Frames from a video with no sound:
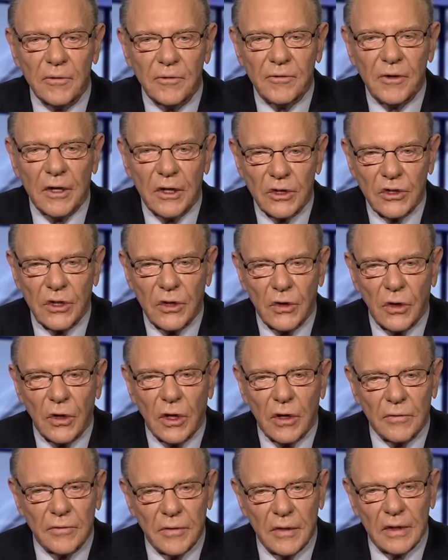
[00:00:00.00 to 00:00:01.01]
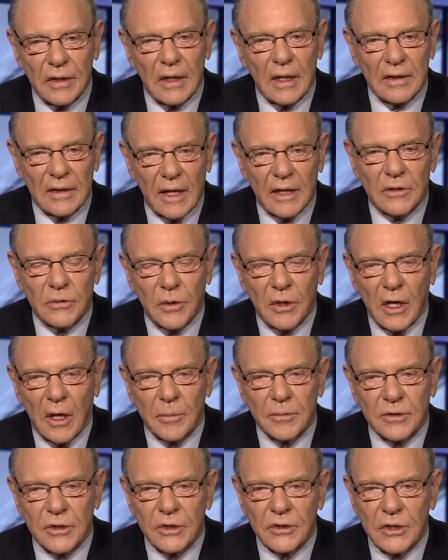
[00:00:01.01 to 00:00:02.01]
finish it off. And that's what
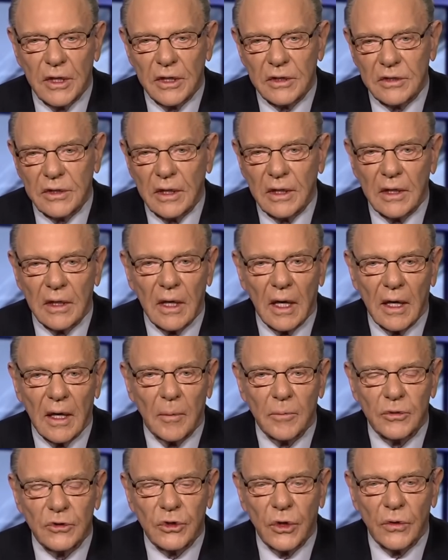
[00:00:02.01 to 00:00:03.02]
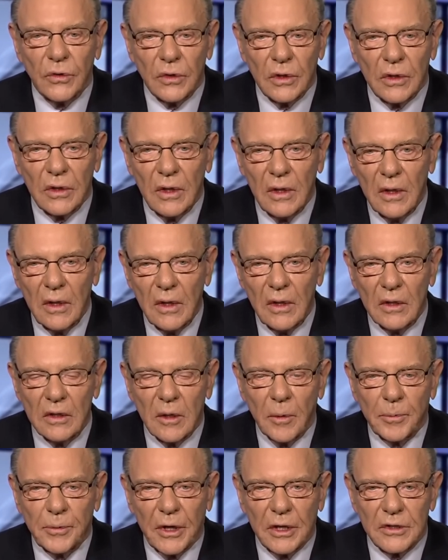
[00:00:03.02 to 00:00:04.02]
I'm suggesting, and I'm certain
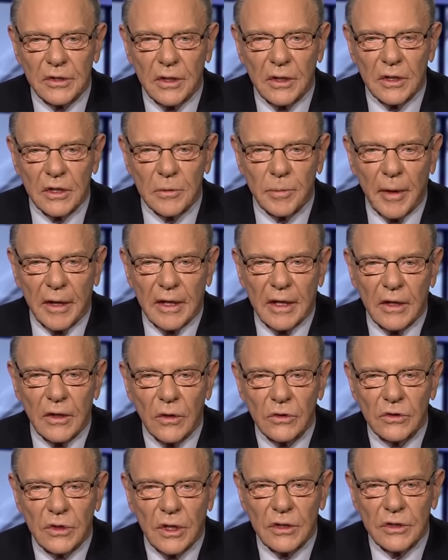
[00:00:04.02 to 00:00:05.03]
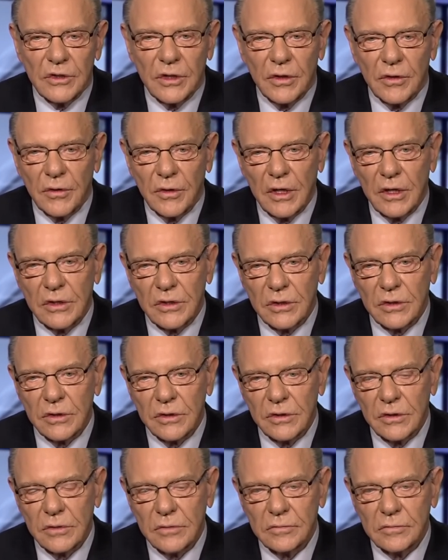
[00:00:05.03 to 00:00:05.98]
the president is making those considerations.